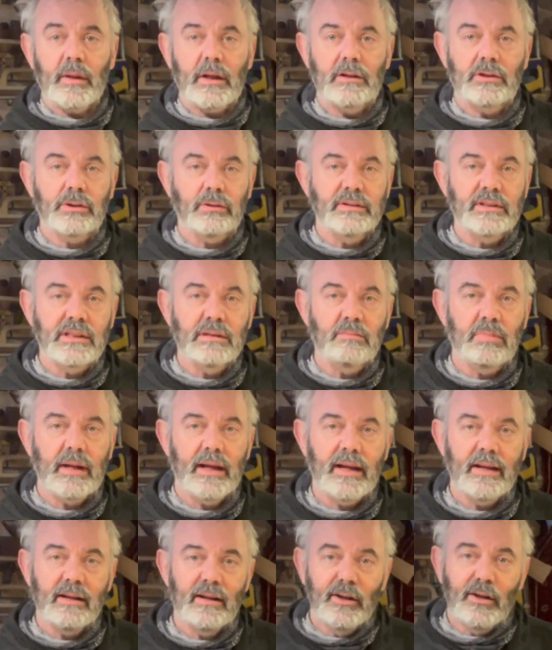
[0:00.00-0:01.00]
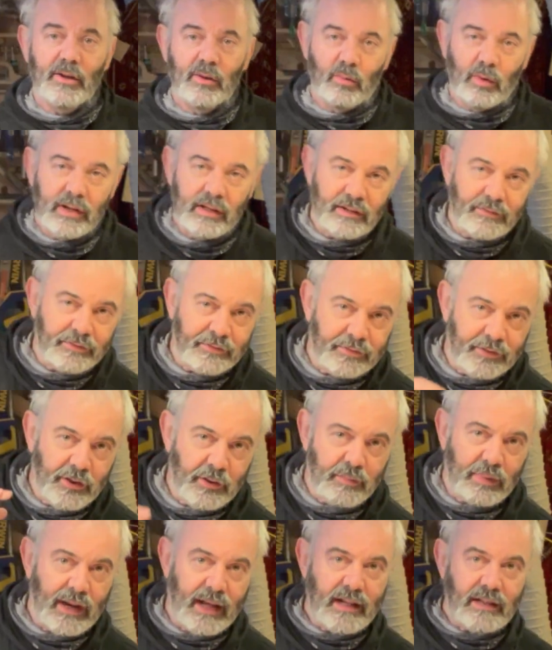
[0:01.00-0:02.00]
Jointing plane, one of the few
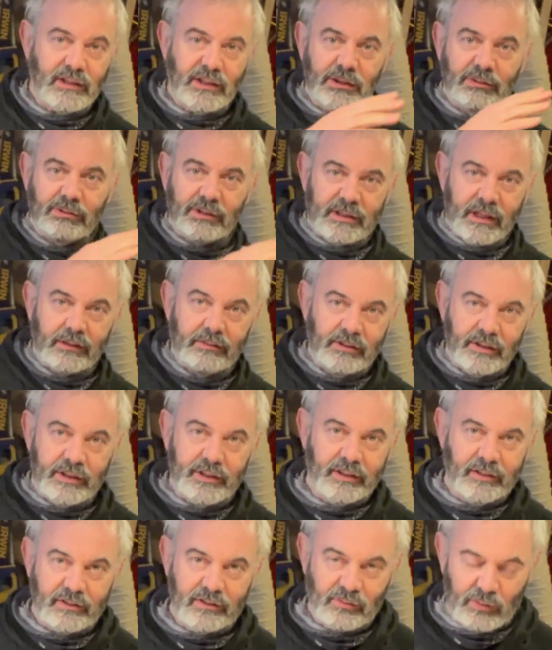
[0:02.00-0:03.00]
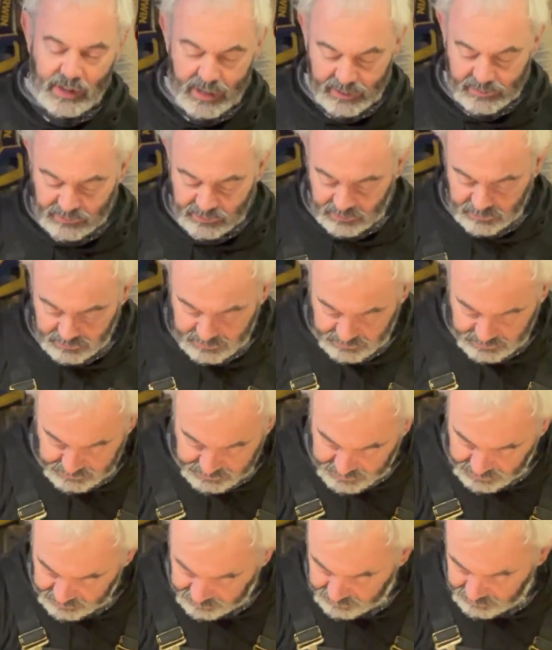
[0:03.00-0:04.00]
planes you don't use wax on because you
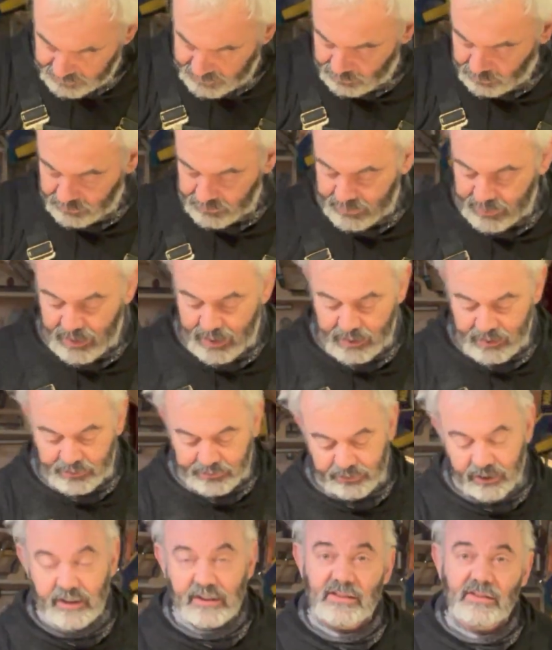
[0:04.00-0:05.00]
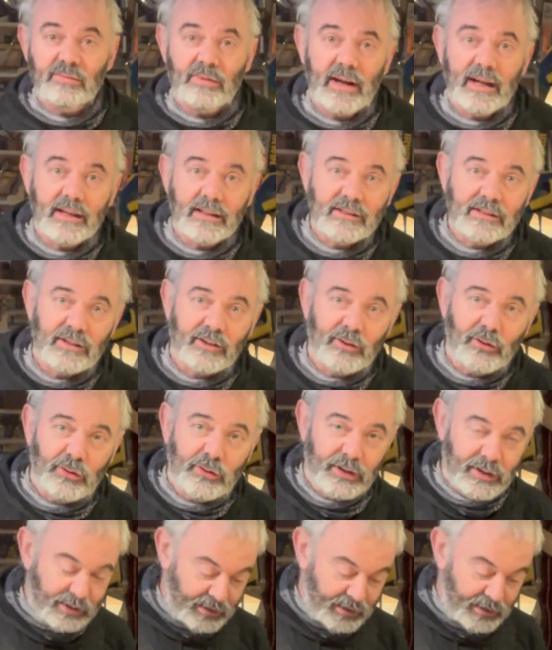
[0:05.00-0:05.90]
don't really want any trace of wax on